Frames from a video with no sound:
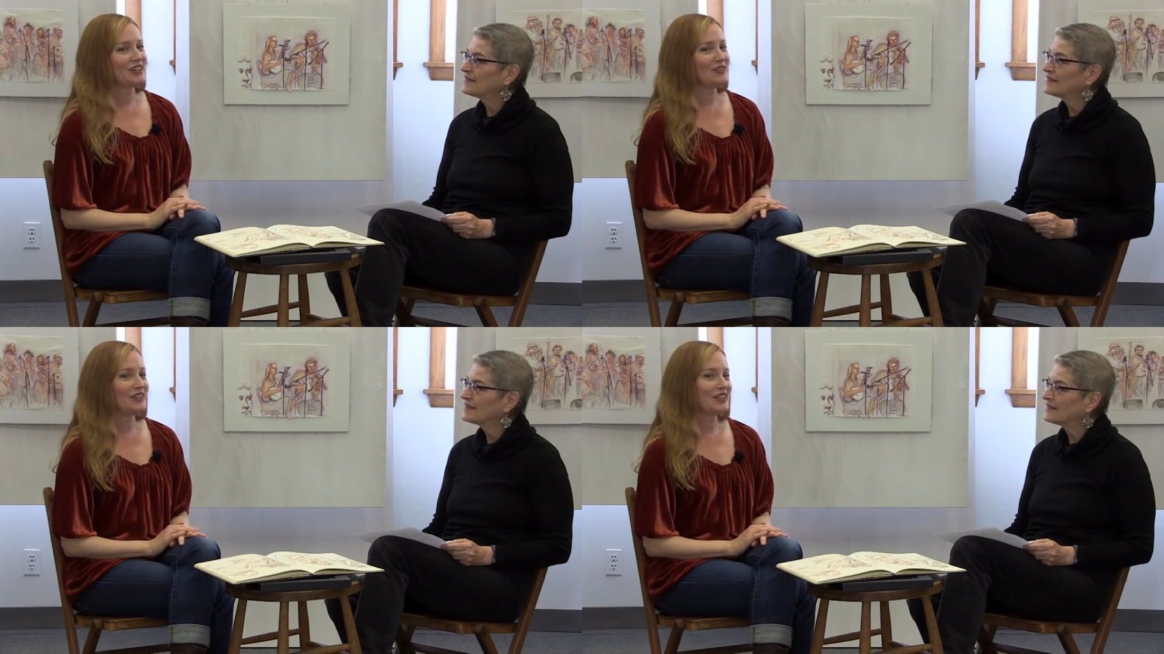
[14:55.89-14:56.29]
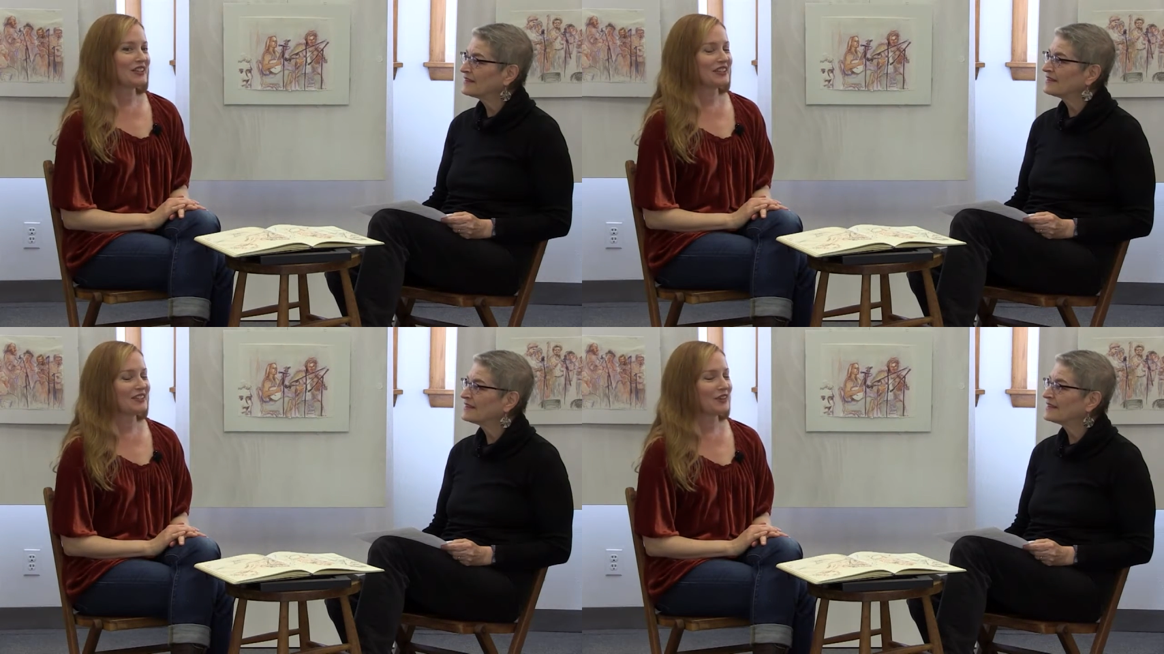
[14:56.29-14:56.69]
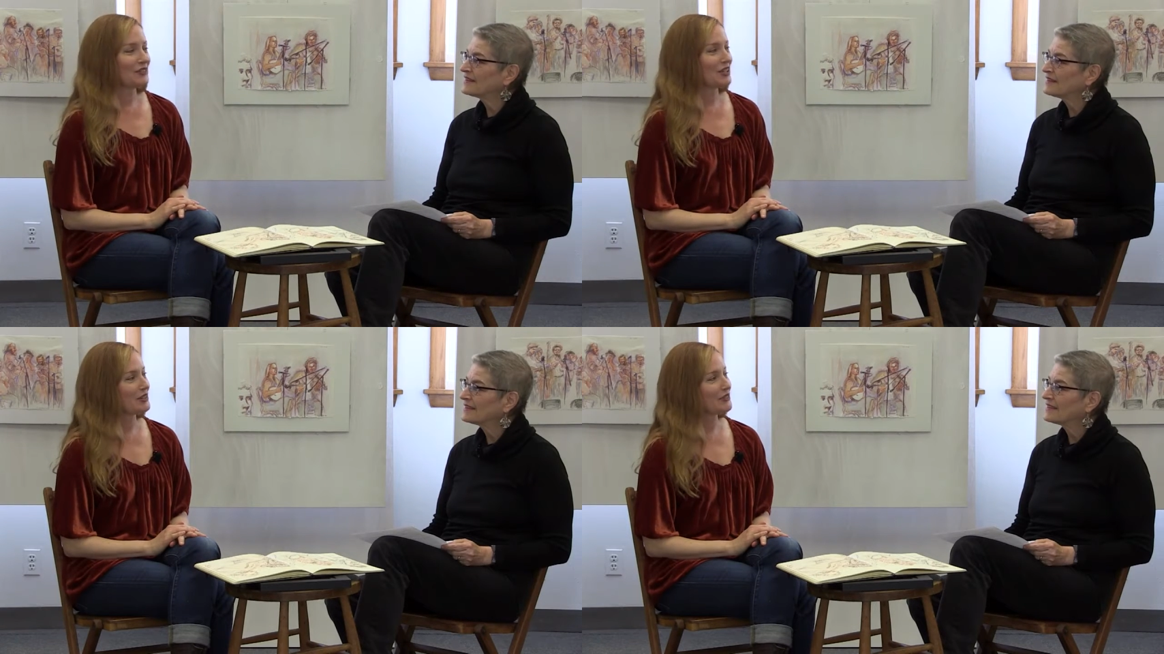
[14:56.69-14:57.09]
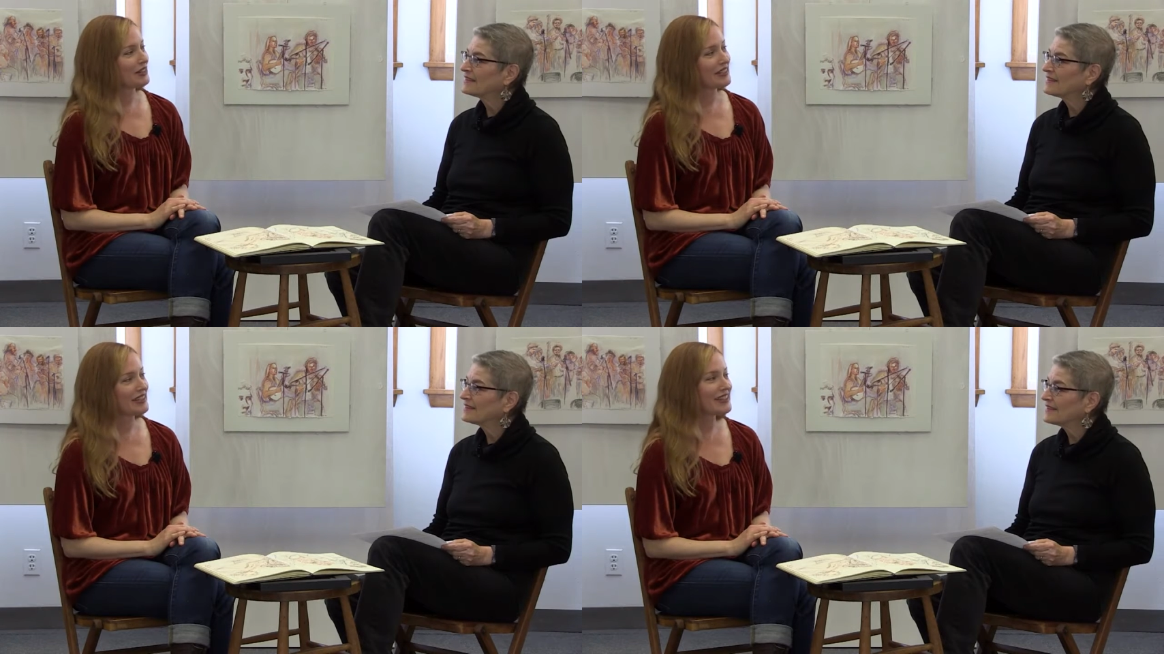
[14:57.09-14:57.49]
Speaker 1: Well, if I don't like where it
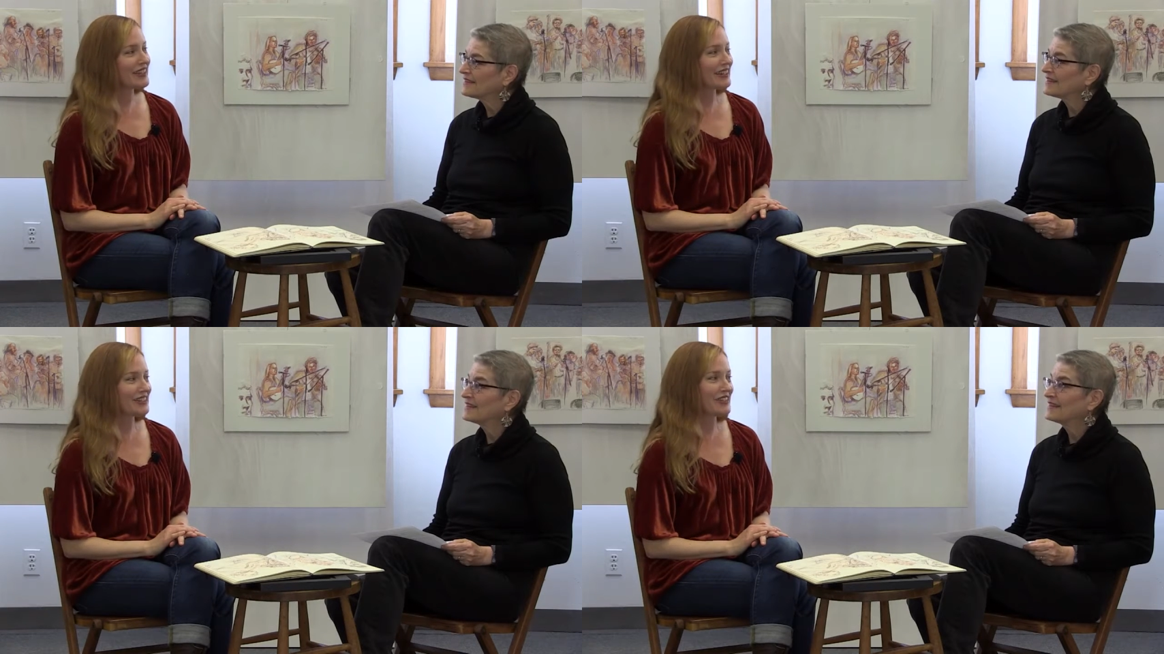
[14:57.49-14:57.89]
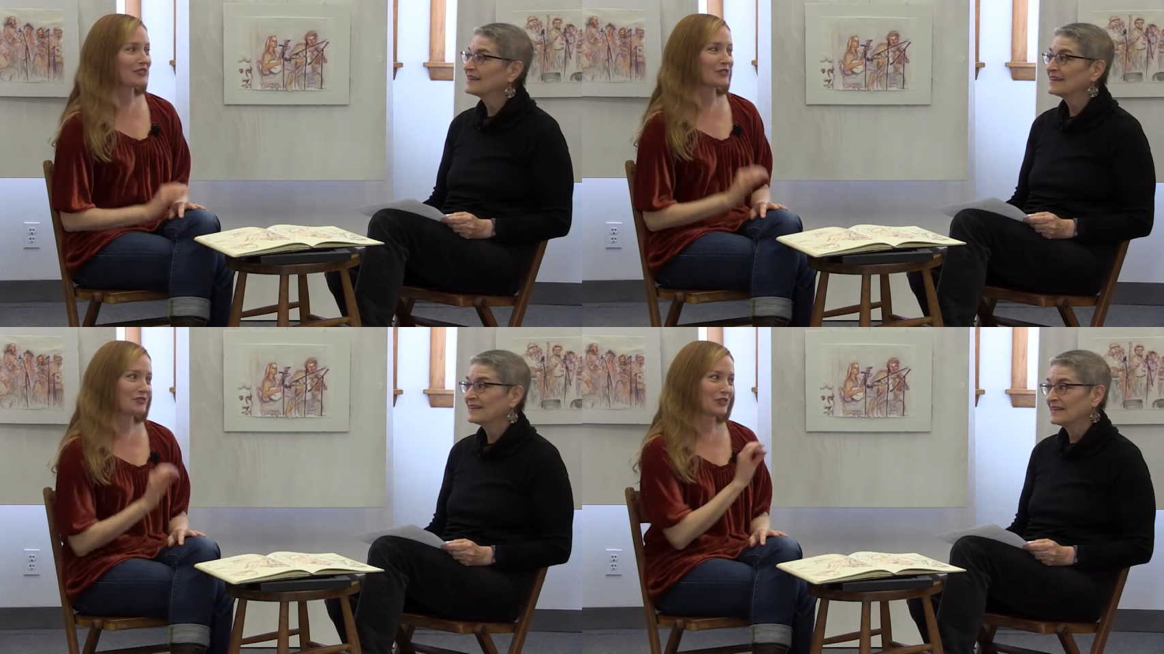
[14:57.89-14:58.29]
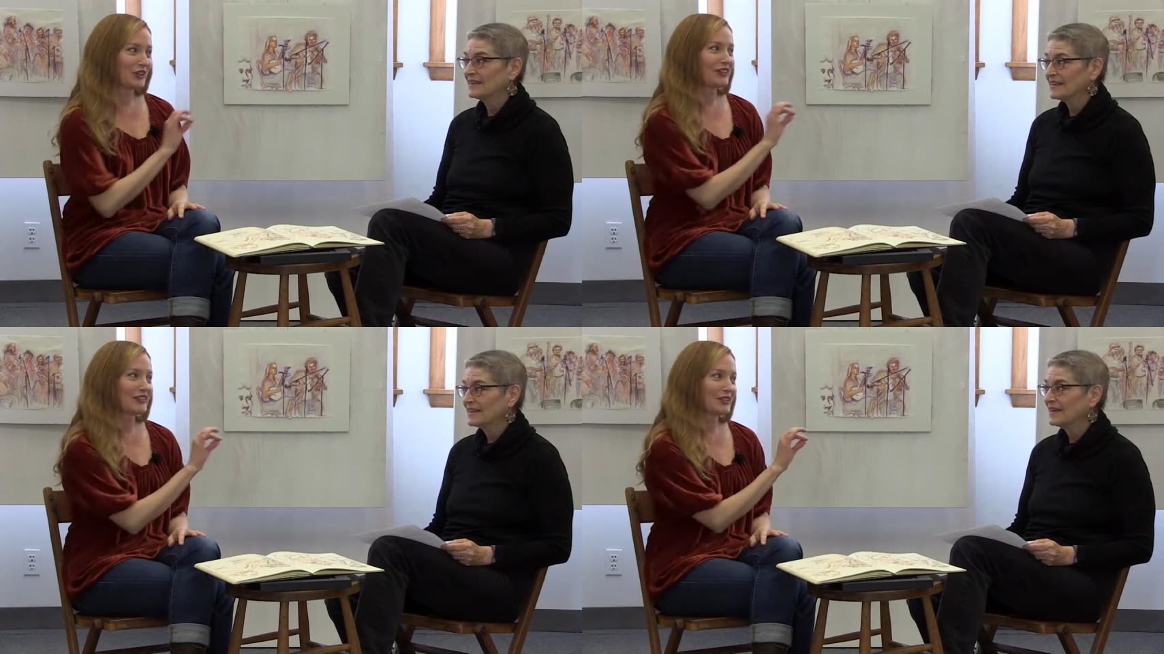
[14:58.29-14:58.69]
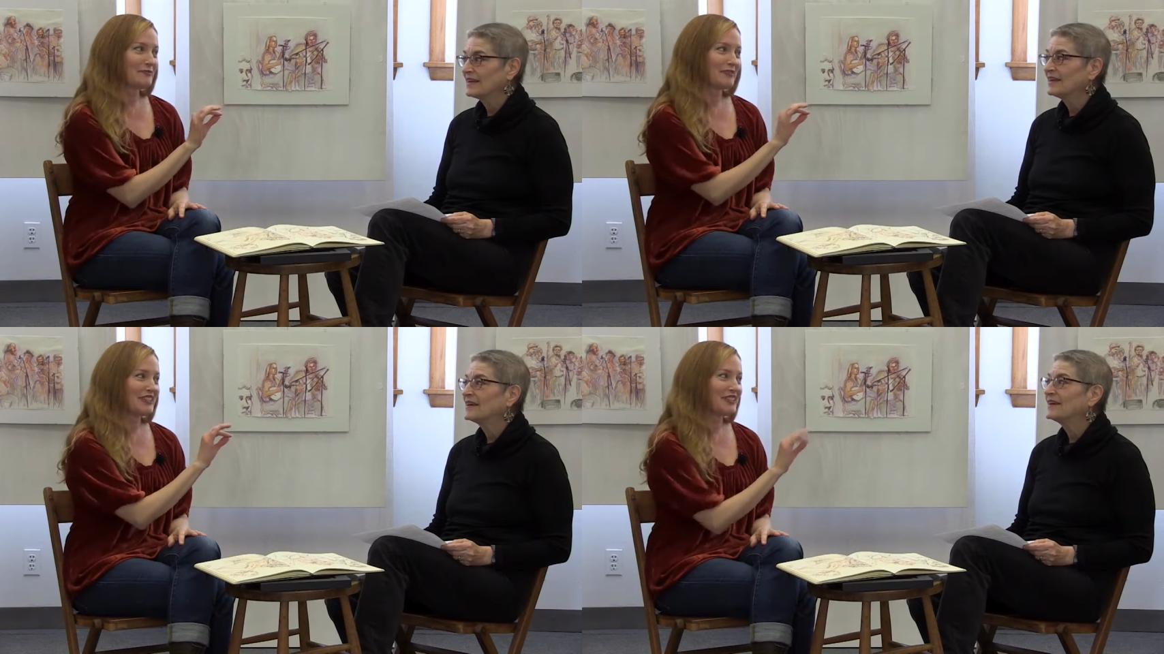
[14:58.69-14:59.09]
is, I can just sort of draw it a little
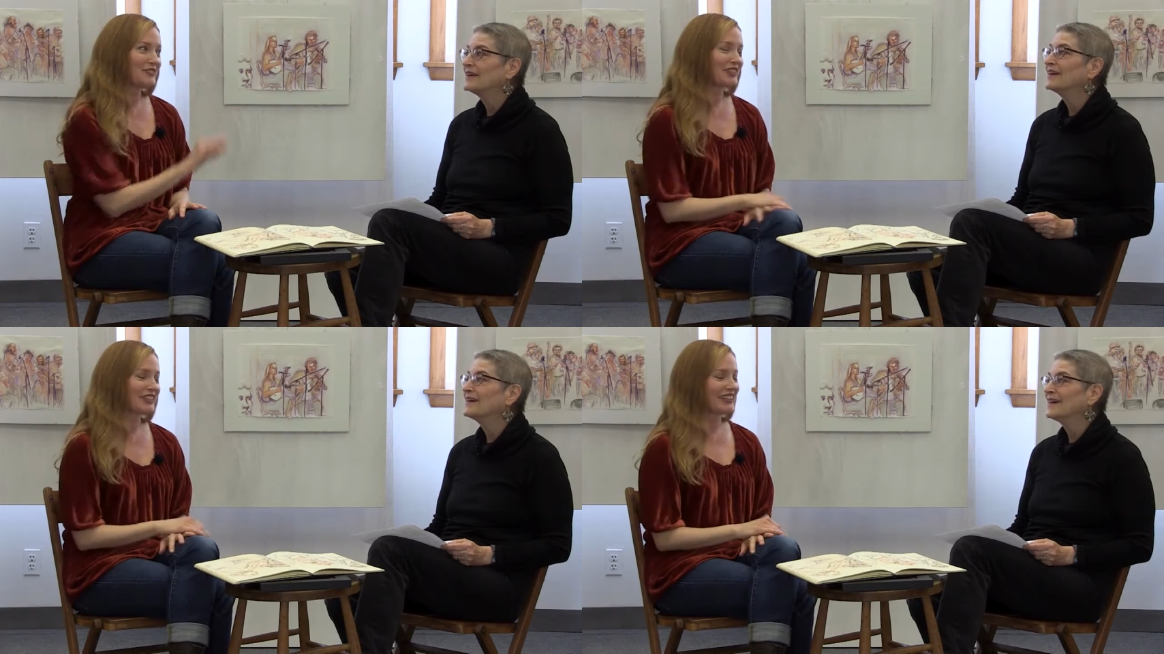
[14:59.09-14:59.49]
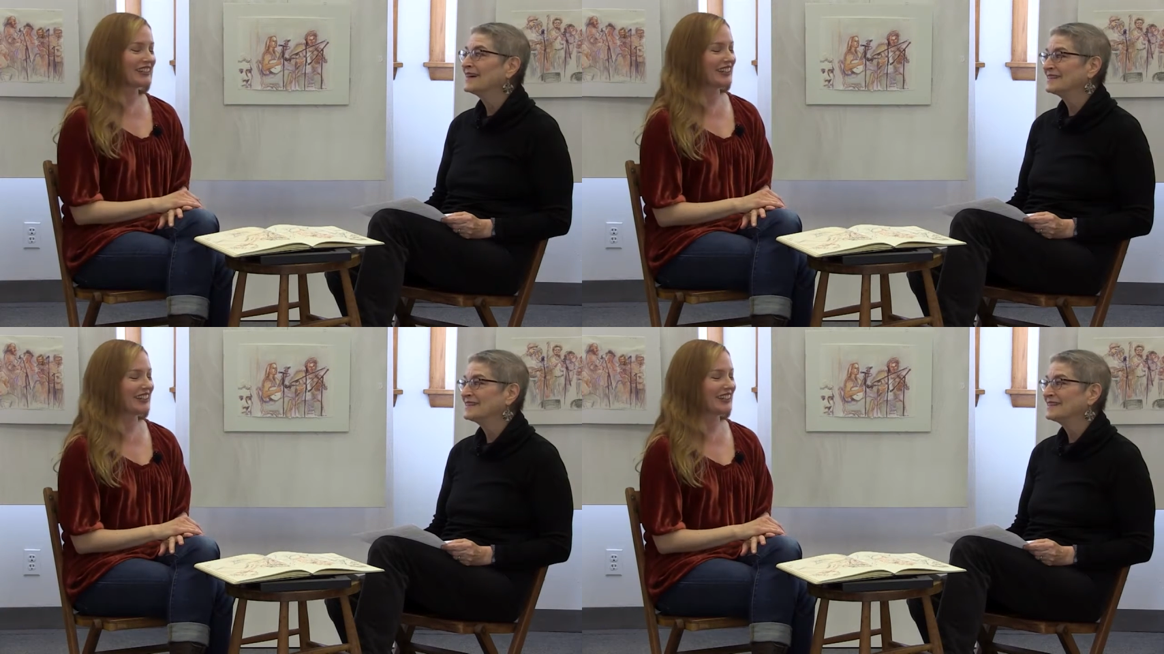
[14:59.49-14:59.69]
bit differently I